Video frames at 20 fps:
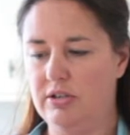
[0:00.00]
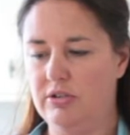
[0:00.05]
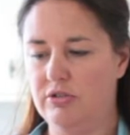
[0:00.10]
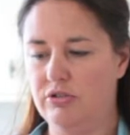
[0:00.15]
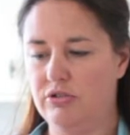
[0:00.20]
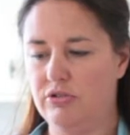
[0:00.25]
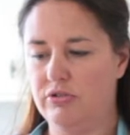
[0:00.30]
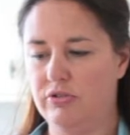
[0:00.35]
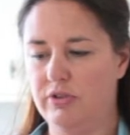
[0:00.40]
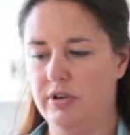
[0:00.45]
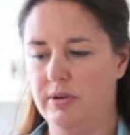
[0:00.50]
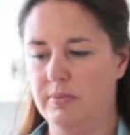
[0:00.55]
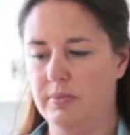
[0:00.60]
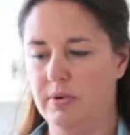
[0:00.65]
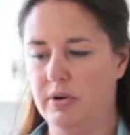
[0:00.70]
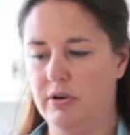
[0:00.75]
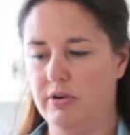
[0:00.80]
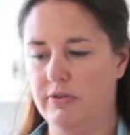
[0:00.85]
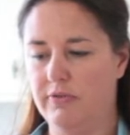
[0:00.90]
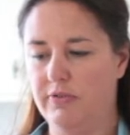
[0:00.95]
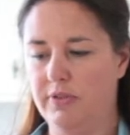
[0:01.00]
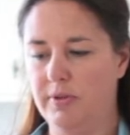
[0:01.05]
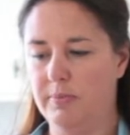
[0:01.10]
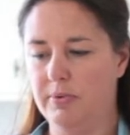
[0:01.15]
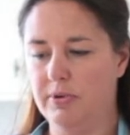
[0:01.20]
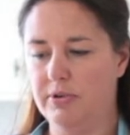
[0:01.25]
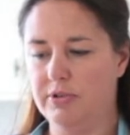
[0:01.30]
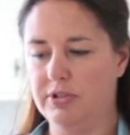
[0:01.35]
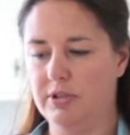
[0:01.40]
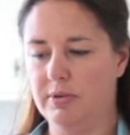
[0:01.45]
you trim off the
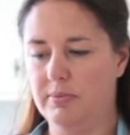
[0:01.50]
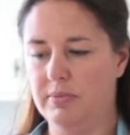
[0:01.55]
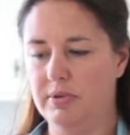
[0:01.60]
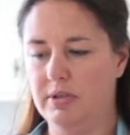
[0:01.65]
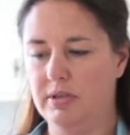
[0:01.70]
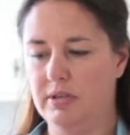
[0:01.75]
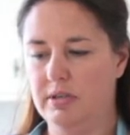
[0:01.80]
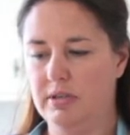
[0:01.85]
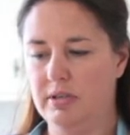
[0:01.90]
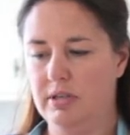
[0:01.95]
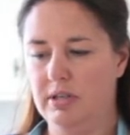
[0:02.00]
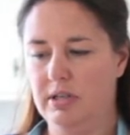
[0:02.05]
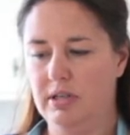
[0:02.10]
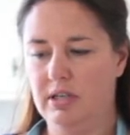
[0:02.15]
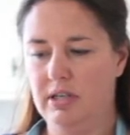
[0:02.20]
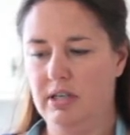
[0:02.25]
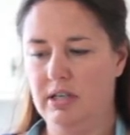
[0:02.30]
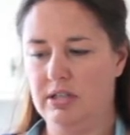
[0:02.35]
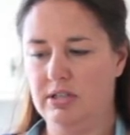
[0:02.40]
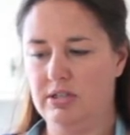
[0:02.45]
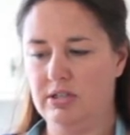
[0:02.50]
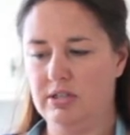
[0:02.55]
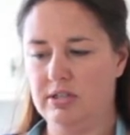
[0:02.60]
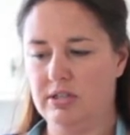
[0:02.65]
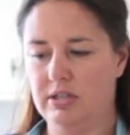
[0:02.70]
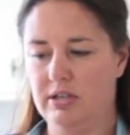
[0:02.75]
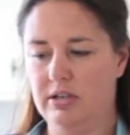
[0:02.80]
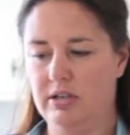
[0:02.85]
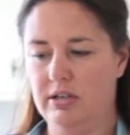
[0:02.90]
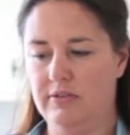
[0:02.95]
bottom, it
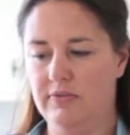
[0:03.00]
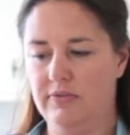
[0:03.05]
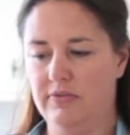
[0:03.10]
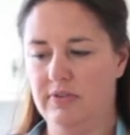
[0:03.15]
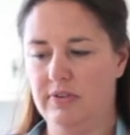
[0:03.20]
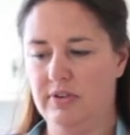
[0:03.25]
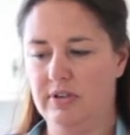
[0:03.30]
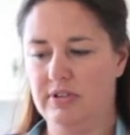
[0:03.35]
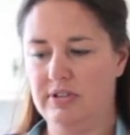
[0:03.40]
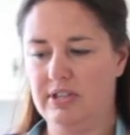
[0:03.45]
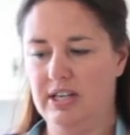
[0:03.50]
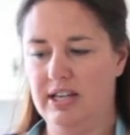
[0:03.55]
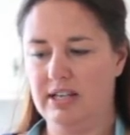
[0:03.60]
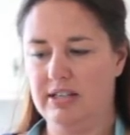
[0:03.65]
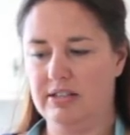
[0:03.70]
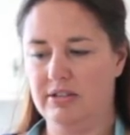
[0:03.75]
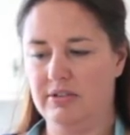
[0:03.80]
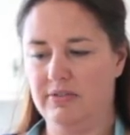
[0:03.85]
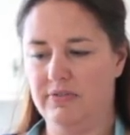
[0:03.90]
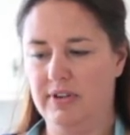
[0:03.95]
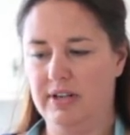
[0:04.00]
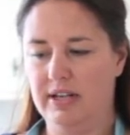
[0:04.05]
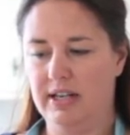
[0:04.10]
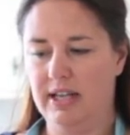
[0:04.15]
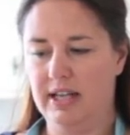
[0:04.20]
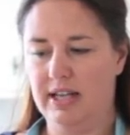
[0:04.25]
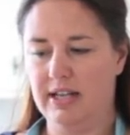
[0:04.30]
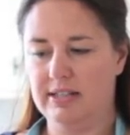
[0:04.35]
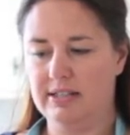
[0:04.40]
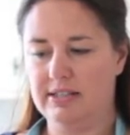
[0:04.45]
just kind of takes off
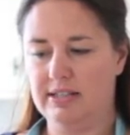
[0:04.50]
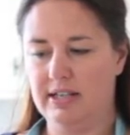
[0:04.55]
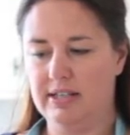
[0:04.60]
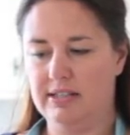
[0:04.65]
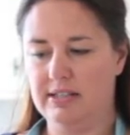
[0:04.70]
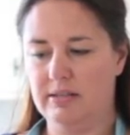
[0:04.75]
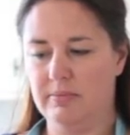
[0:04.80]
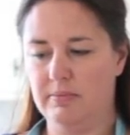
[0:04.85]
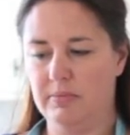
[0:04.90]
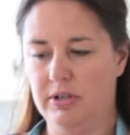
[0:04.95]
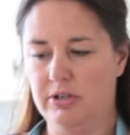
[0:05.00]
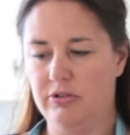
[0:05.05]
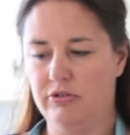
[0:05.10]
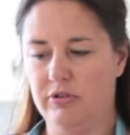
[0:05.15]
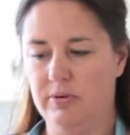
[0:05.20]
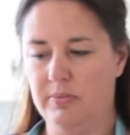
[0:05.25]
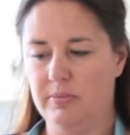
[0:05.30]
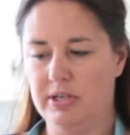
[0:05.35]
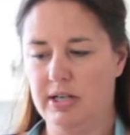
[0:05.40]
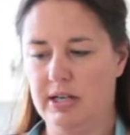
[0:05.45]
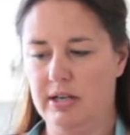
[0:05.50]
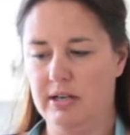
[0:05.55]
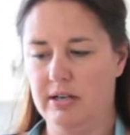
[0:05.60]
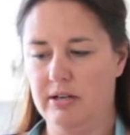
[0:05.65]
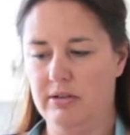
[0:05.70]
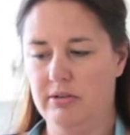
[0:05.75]
any excess that might drip down